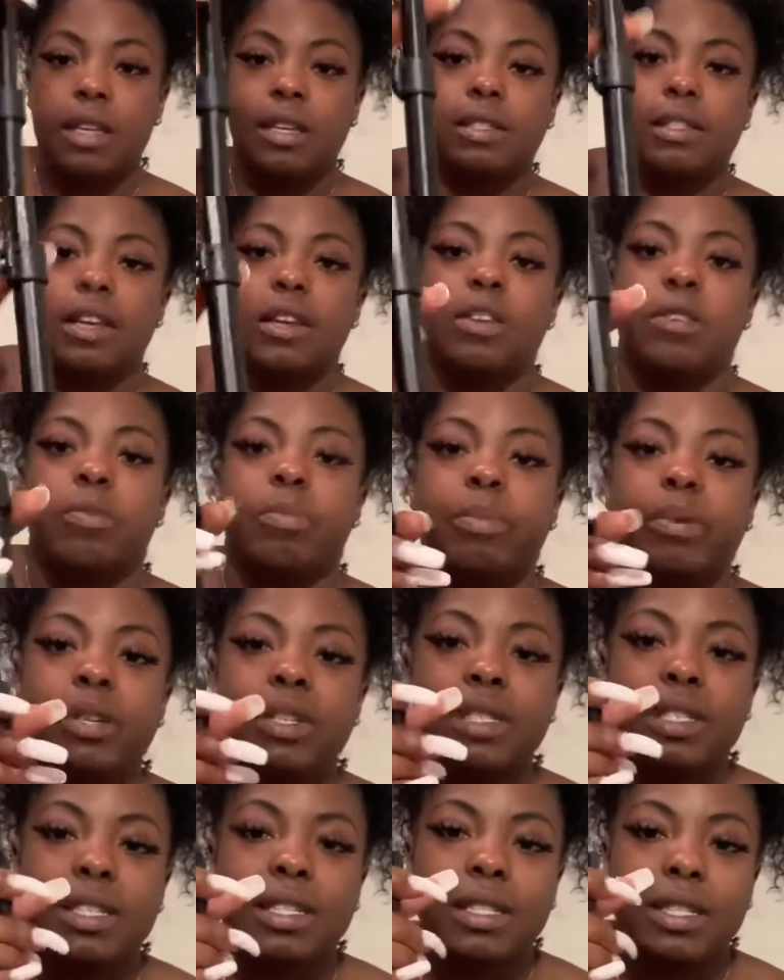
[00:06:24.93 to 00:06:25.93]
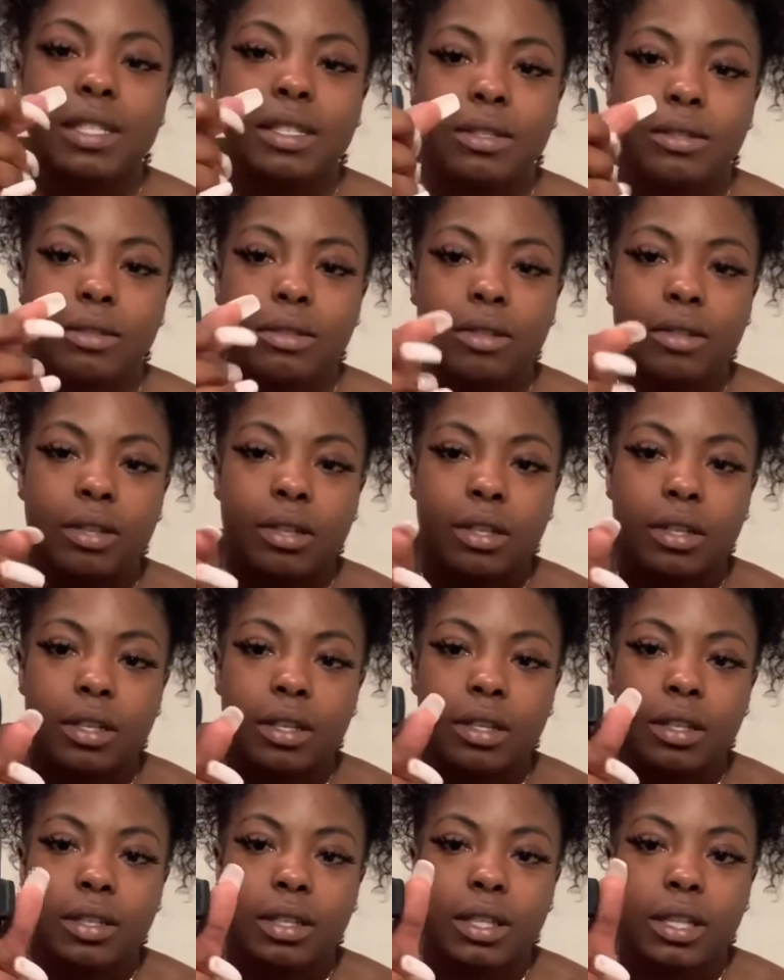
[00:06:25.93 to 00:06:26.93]
So you push this little
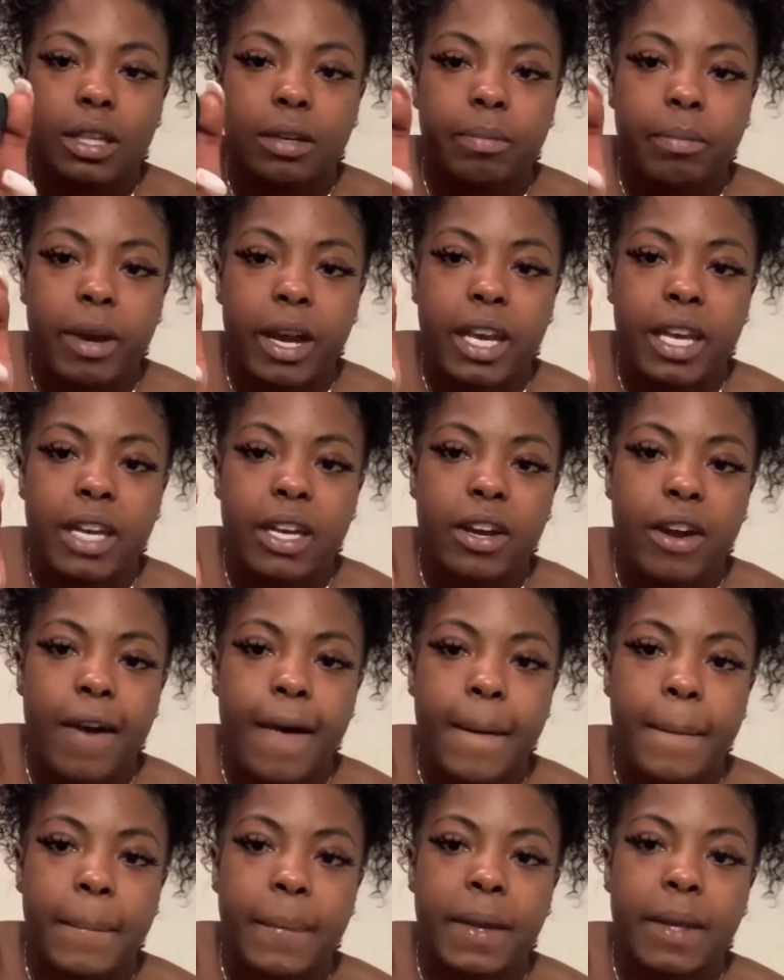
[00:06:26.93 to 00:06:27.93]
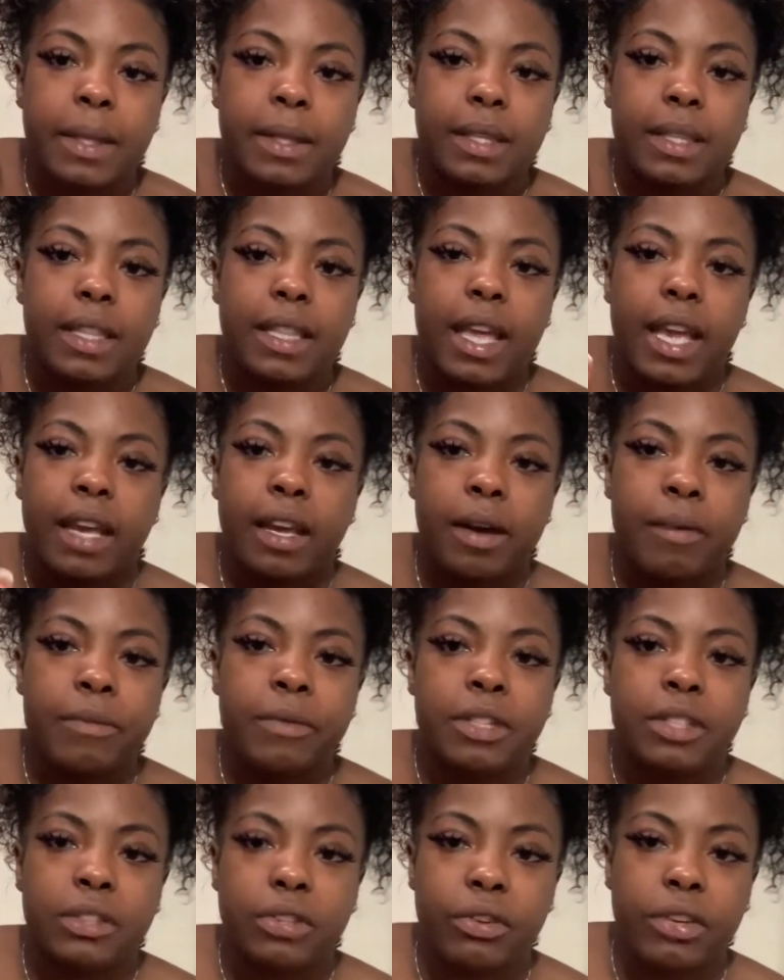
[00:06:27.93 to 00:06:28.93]
clip right here open. They come
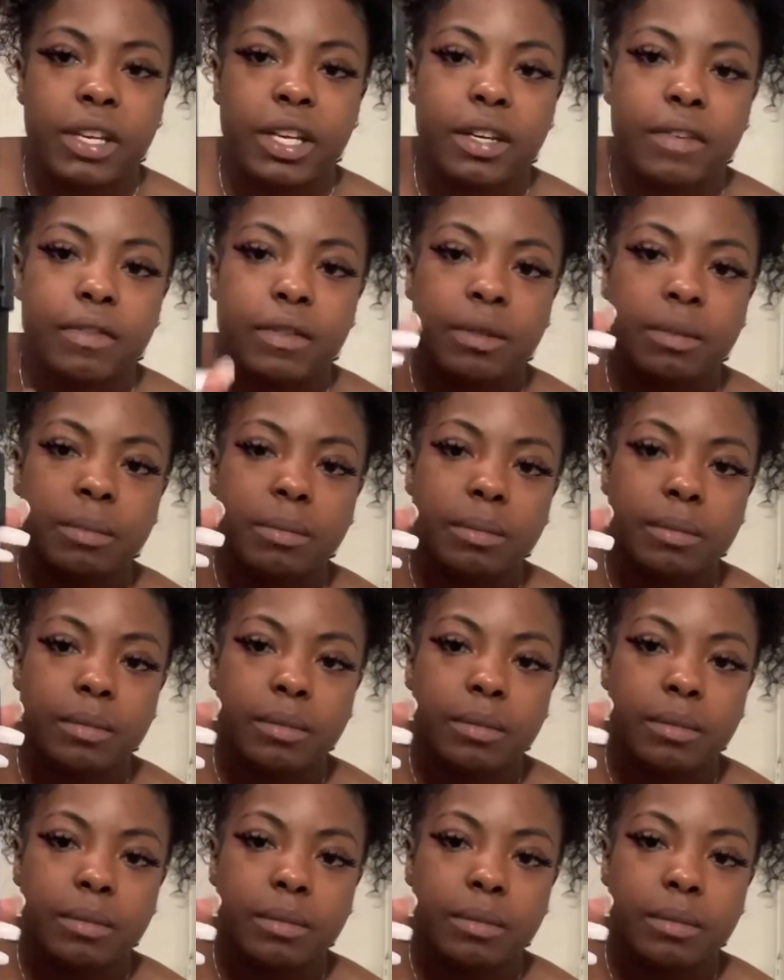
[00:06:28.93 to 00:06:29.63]
with 3 of them.